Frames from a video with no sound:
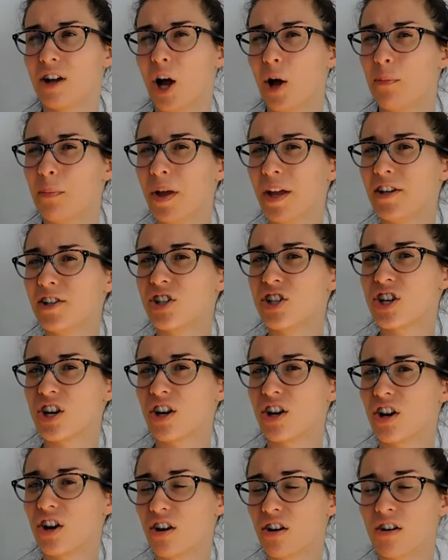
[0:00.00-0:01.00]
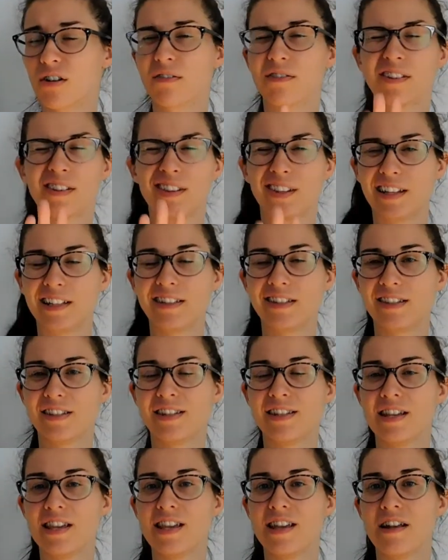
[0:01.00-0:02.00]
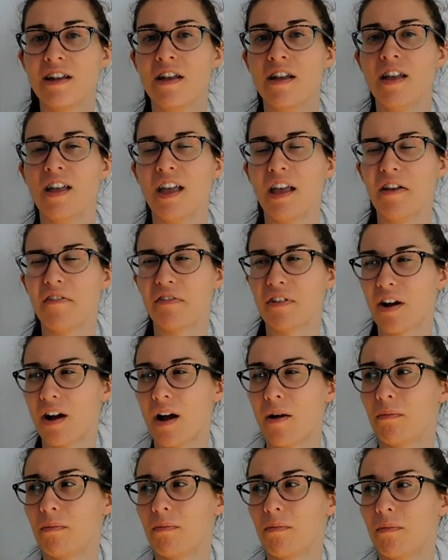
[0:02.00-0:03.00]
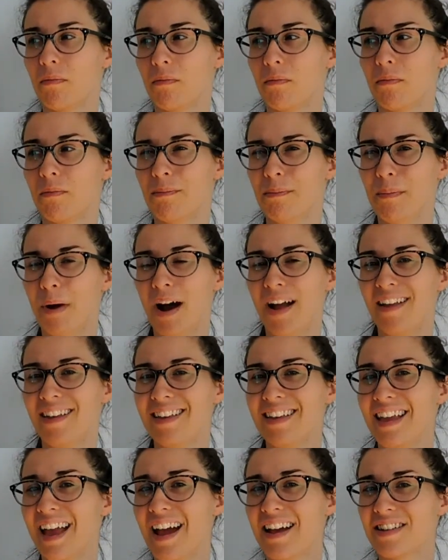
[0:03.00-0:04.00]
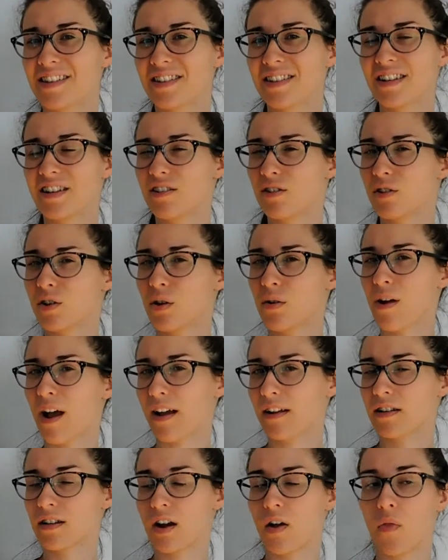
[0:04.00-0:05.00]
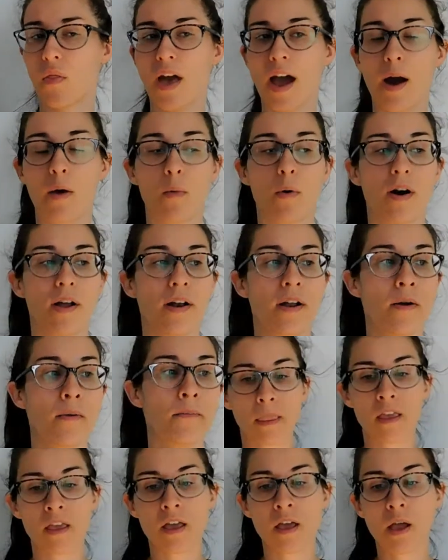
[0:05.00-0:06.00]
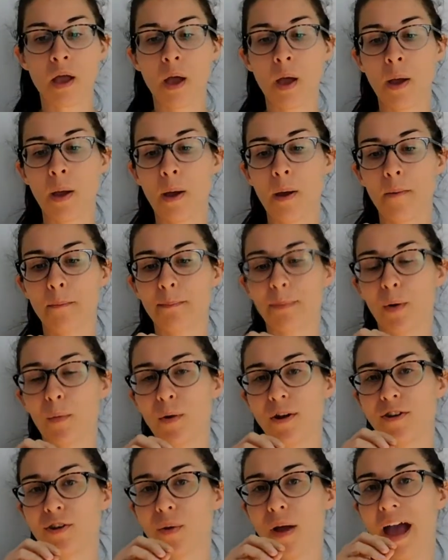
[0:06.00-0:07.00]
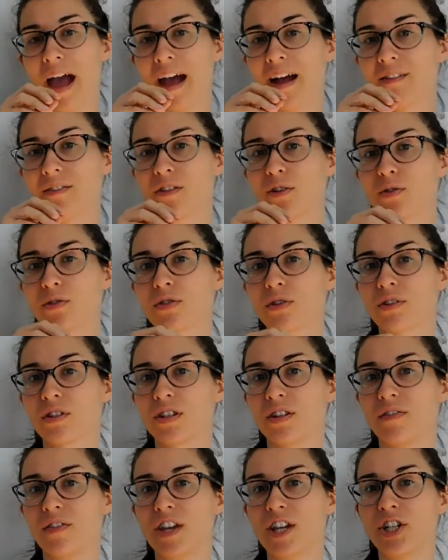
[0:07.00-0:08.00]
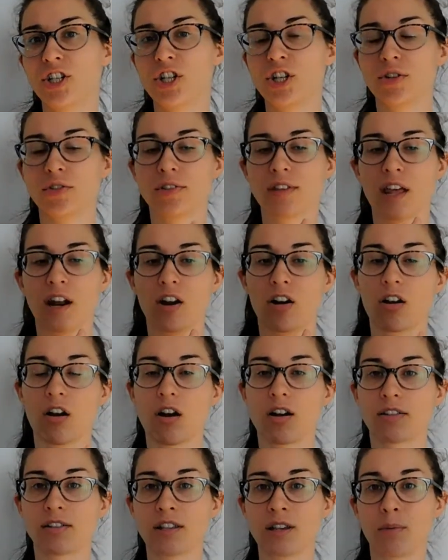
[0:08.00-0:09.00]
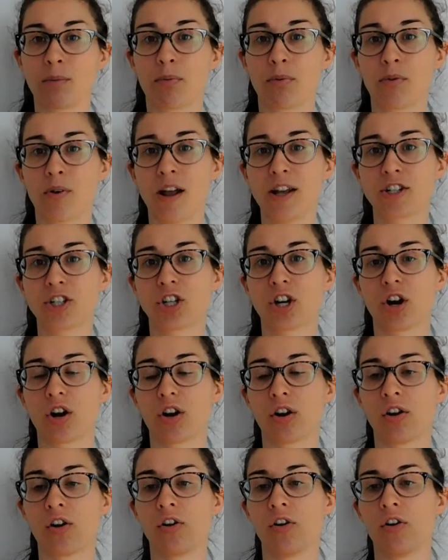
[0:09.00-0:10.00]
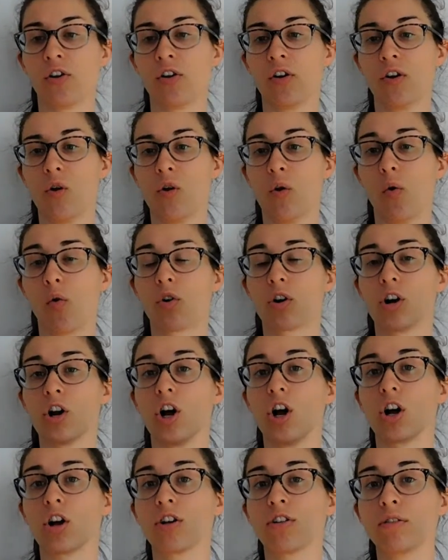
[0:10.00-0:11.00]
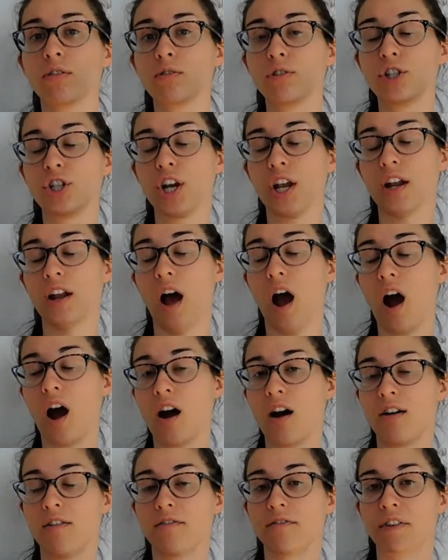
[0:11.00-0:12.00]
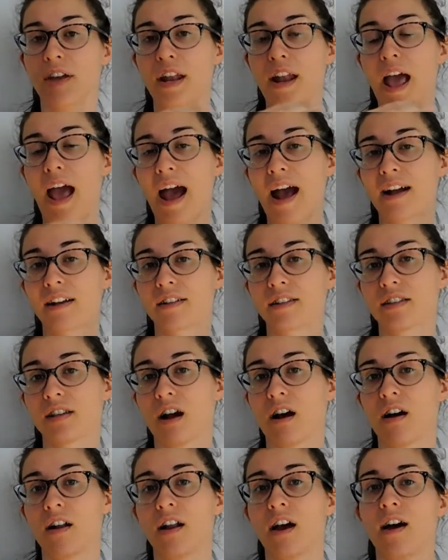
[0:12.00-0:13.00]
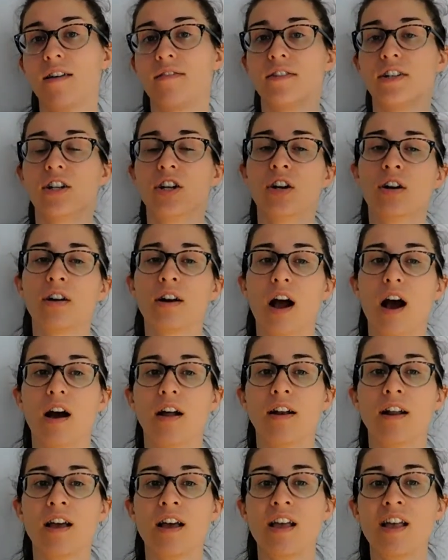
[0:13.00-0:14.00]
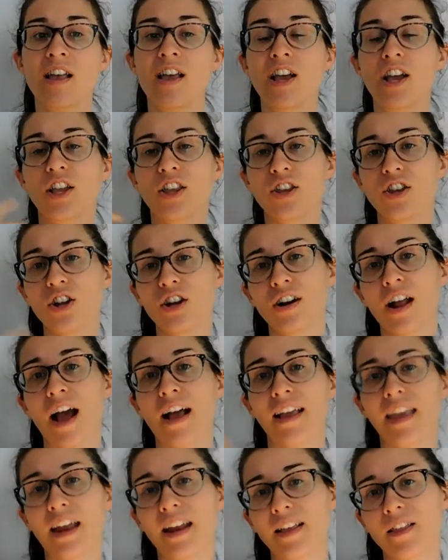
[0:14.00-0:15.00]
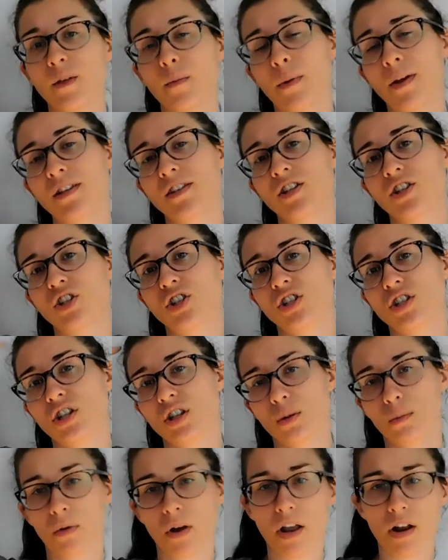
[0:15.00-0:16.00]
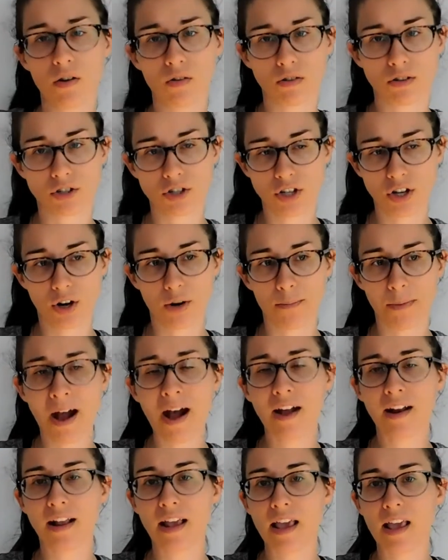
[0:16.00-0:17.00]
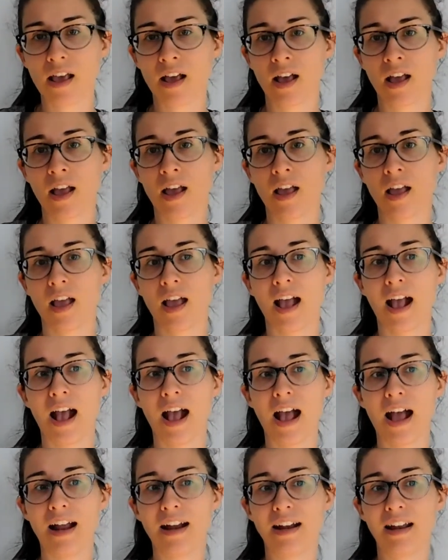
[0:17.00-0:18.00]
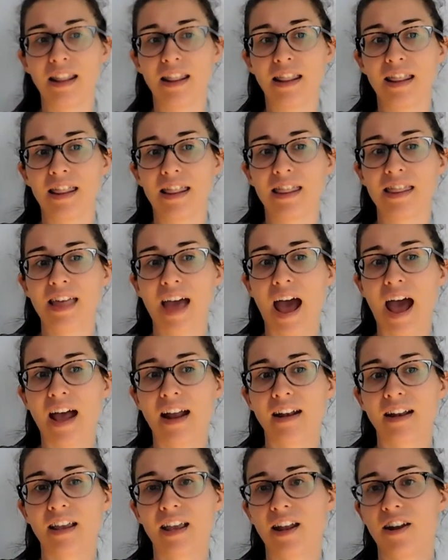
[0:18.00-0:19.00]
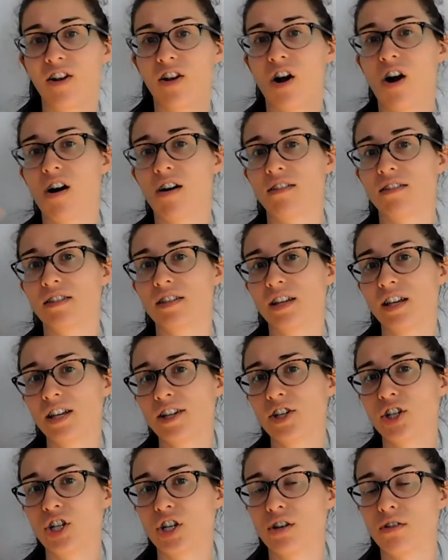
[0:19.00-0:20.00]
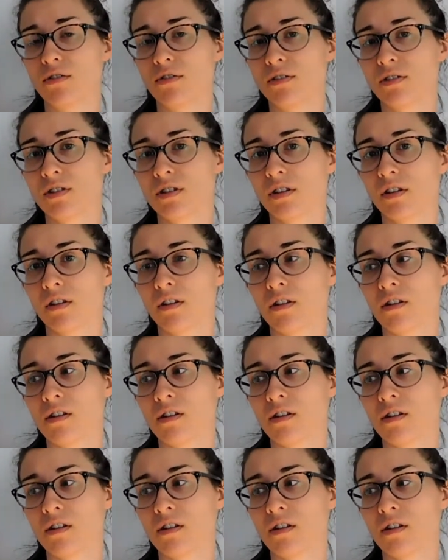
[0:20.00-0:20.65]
a pinched nerve. Let's see if my guess is correct on that one. But when you have those sorts of issues that are causing pressure or occlusion of an axon of a neuron, you're not getting the messages to the brain or to your body, and that can cause issues